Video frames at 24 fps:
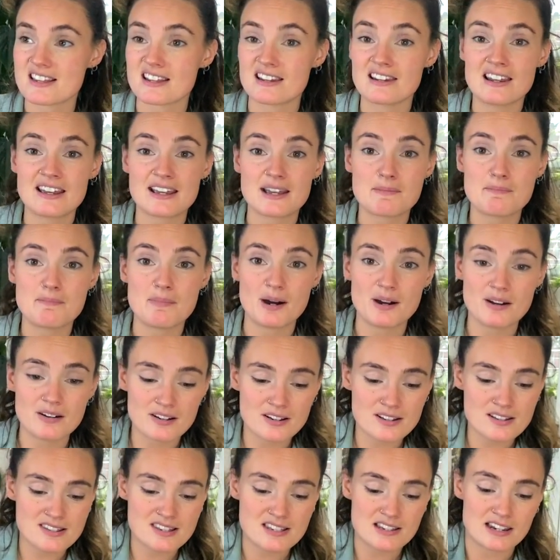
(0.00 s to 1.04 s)
like
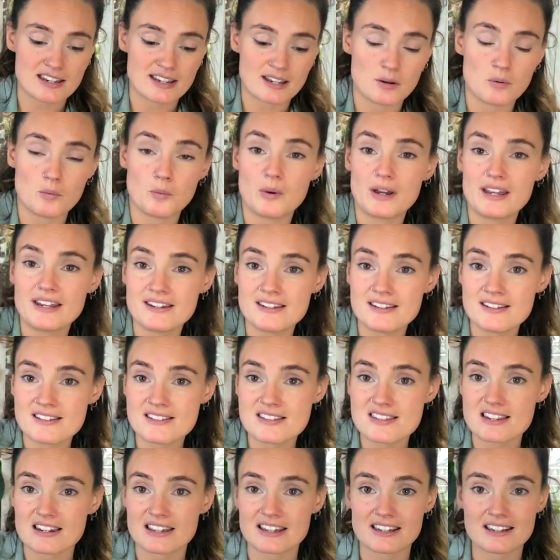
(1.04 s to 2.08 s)
bugs, like
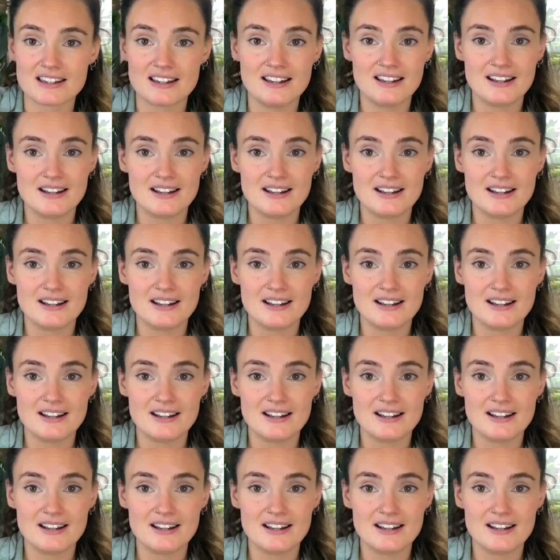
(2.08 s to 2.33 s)
winds, like